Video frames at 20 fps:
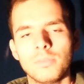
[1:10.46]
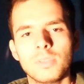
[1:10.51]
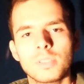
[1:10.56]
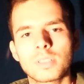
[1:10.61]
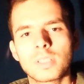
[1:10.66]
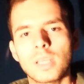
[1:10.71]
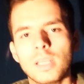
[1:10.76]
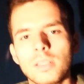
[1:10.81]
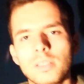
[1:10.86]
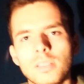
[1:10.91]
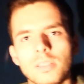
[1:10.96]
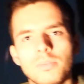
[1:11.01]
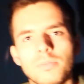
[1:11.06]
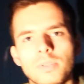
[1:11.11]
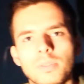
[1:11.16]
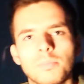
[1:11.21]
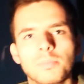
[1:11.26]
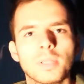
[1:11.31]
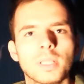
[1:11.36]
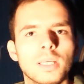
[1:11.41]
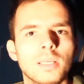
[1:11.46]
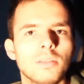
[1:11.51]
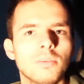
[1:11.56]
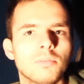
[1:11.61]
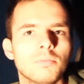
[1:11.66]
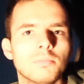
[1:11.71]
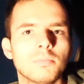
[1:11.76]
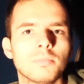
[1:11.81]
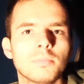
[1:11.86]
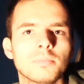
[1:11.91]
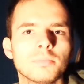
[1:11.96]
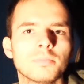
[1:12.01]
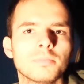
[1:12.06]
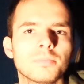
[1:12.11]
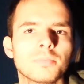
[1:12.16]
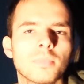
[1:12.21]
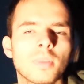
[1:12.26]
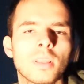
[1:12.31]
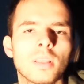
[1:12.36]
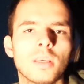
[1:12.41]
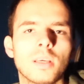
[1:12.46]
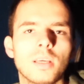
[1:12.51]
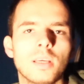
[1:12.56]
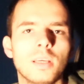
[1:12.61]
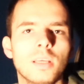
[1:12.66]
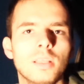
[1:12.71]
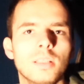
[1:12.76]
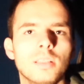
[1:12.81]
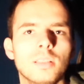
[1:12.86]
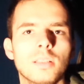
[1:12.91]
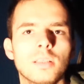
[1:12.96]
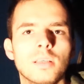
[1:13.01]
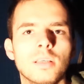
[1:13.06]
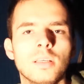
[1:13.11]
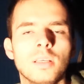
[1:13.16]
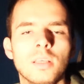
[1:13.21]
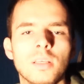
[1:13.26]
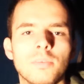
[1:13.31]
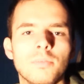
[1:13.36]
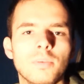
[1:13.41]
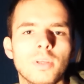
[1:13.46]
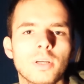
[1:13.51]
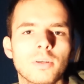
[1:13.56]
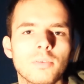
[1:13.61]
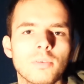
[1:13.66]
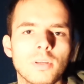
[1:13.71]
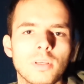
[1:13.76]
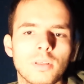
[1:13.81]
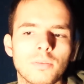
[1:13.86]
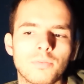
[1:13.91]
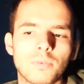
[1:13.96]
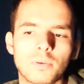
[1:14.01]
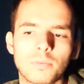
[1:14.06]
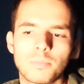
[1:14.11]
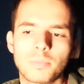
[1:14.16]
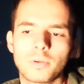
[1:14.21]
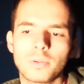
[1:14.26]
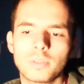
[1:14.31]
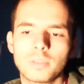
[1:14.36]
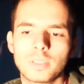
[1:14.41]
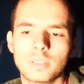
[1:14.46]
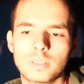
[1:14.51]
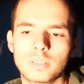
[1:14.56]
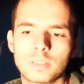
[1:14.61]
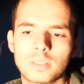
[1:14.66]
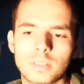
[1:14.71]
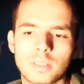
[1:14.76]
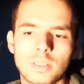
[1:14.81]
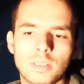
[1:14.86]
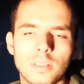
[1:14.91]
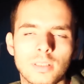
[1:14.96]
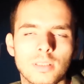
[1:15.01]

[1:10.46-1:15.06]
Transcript: started with plenum, and we are going for protests.